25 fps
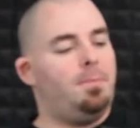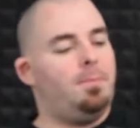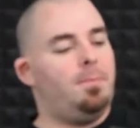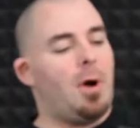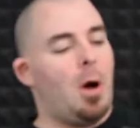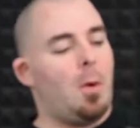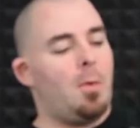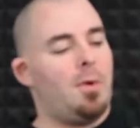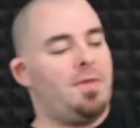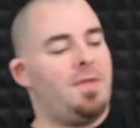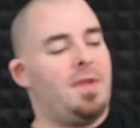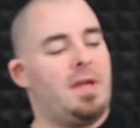
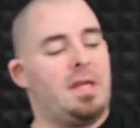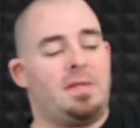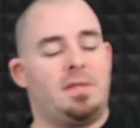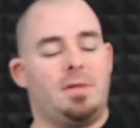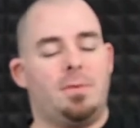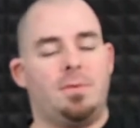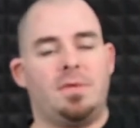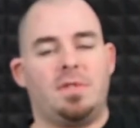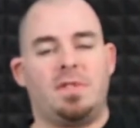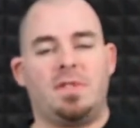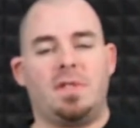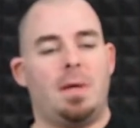But with this,
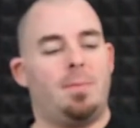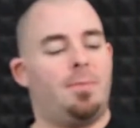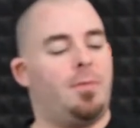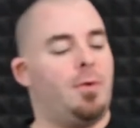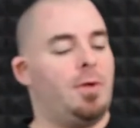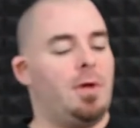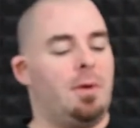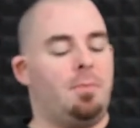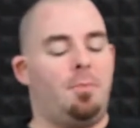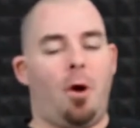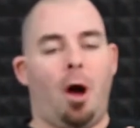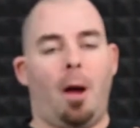it was
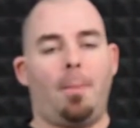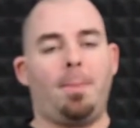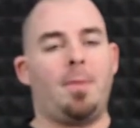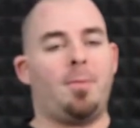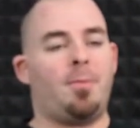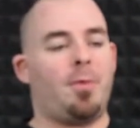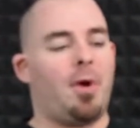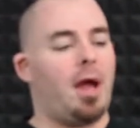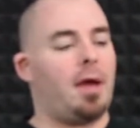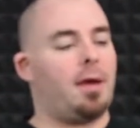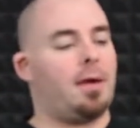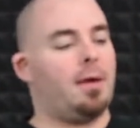simple. You pop the
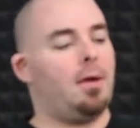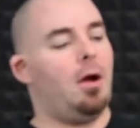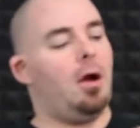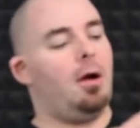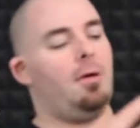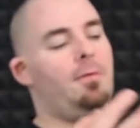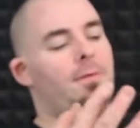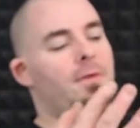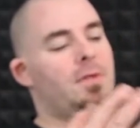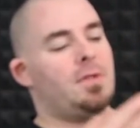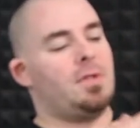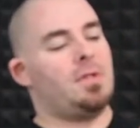bracket
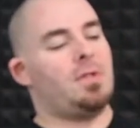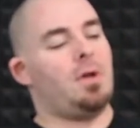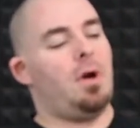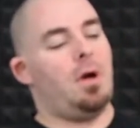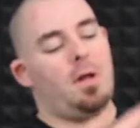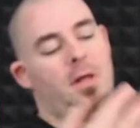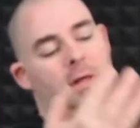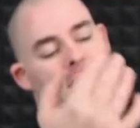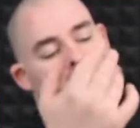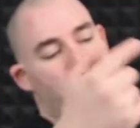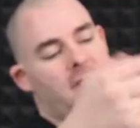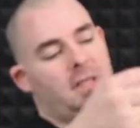off,
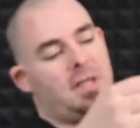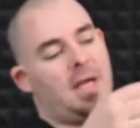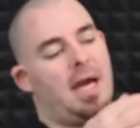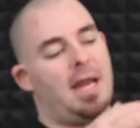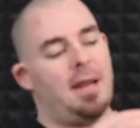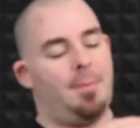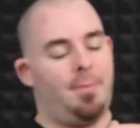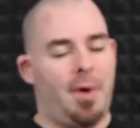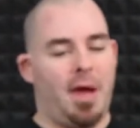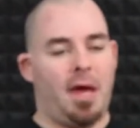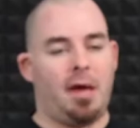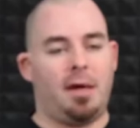install it, slide
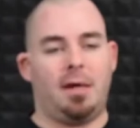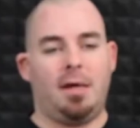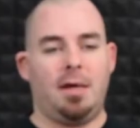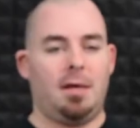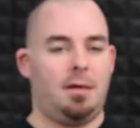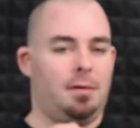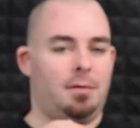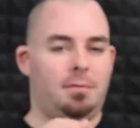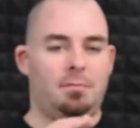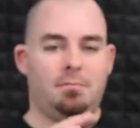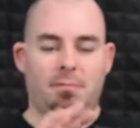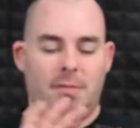it back
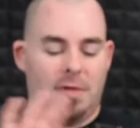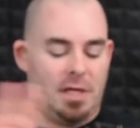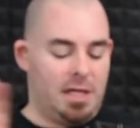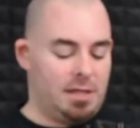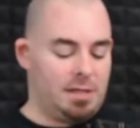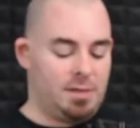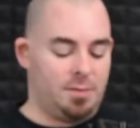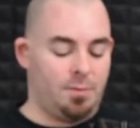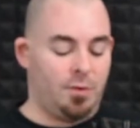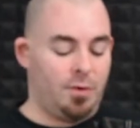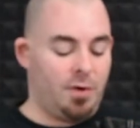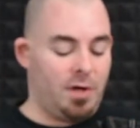in.
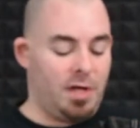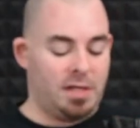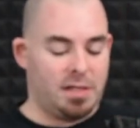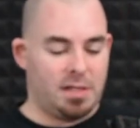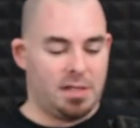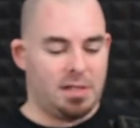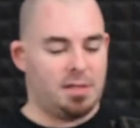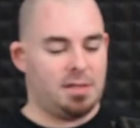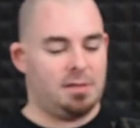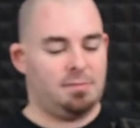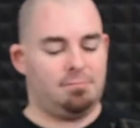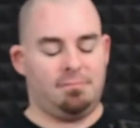It's a breeze.
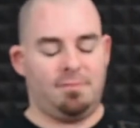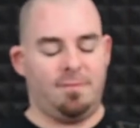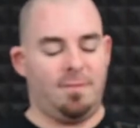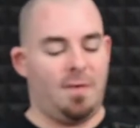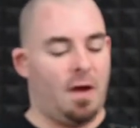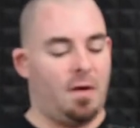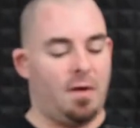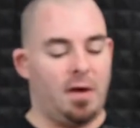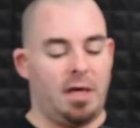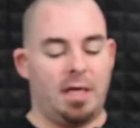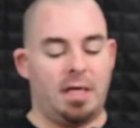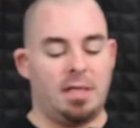It's
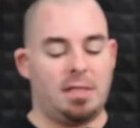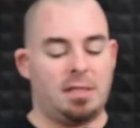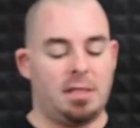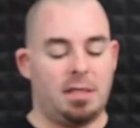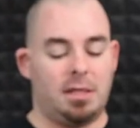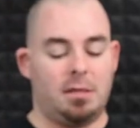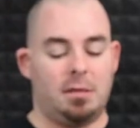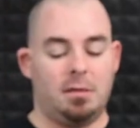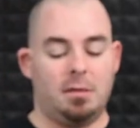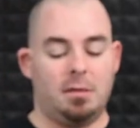very easy.